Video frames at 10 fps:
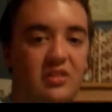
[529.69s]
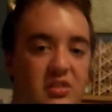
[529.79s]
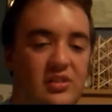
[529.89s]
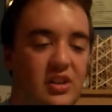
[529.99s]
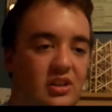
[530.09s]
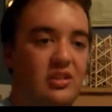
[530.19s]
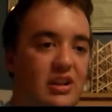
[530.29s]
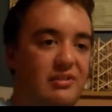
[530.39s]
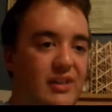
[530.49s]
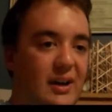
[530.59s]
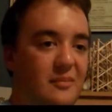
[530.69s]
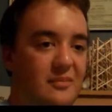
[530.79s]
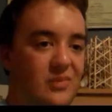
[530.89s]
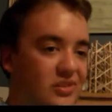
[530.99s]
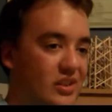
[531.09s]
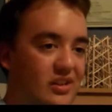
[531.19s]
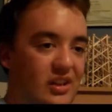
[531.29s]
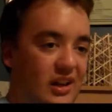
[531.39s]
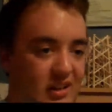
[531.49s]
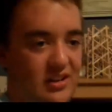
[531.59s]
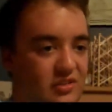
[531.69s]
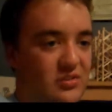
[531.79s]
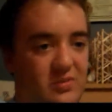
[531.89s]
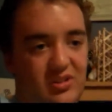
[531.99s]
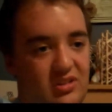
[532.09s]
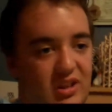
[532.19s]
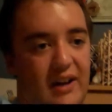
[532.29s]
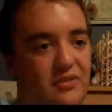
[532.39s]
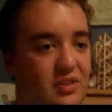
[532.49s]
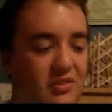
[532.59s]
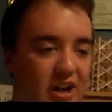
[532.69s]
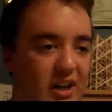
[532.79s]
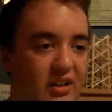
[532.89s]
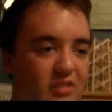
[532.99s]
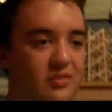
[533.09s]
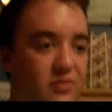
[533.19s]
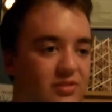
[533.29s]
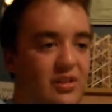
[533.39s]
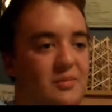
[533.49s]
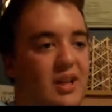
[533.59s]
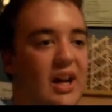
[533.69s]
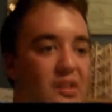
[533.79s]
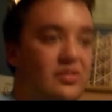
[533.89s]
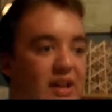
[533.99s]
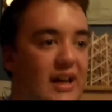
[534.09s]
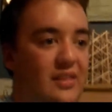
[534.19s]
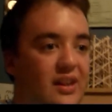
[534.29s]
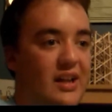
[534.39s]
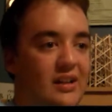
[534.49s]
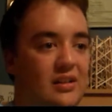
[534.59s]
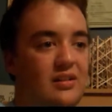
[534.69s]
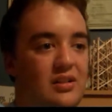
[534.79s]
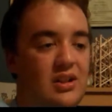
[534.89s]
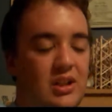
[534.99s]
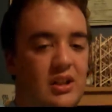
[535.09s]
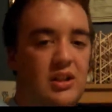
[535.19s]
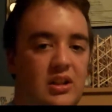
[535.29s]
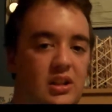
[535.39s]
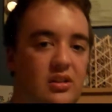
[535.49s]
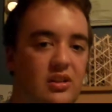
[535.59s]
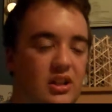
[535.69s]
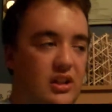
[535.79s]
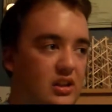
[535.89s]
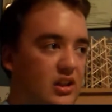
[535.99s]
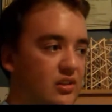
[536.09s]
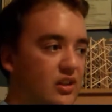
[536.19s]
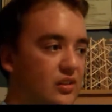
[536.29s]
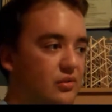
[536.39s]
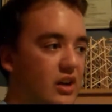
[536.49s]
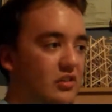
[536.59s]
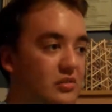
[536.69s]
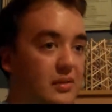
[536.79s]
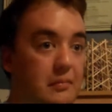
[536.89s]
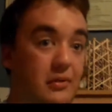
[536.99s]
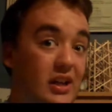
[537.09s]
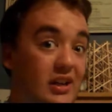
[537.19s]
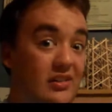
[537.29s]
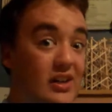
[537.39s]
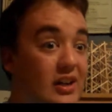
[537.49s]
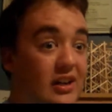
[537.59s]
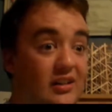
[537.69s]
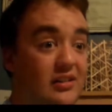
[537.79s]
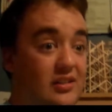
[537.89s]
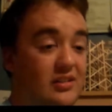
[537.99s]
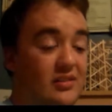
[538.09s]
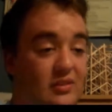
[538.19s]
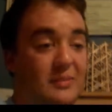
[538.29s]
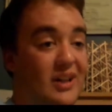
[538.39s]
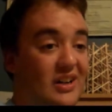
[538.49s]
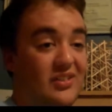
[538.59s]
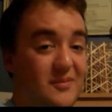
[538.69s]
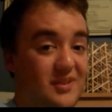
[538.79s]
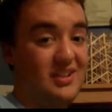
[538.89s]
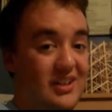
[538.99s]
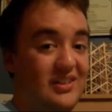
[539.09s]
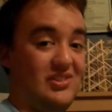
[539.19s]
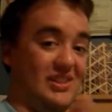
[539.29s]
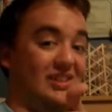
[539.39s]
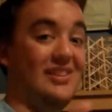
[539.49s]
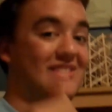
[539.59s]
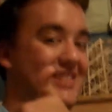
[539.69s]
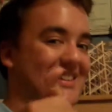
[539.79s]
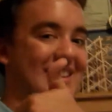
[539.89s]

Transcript: So if I'm still not comfortable after a while filming outside, then you can at least watch me play guitar with my awesome guitar skills.